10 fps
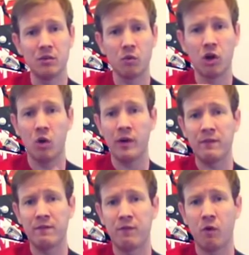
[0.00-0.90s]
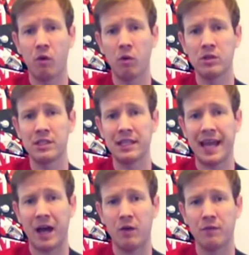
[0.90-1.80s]
we're going forwards in the
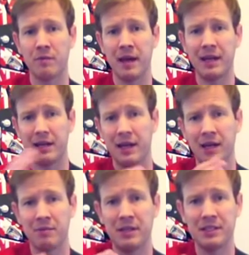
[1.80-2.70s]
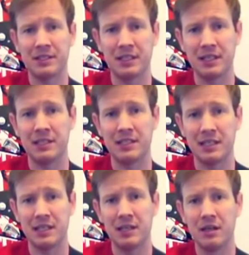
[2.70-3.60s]
alphabet, A, B, C,
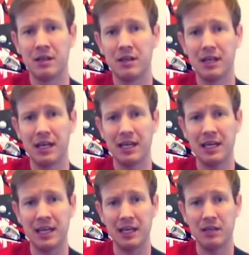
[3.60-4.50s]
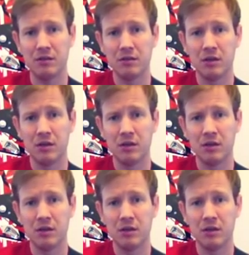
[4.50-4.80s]
D, E.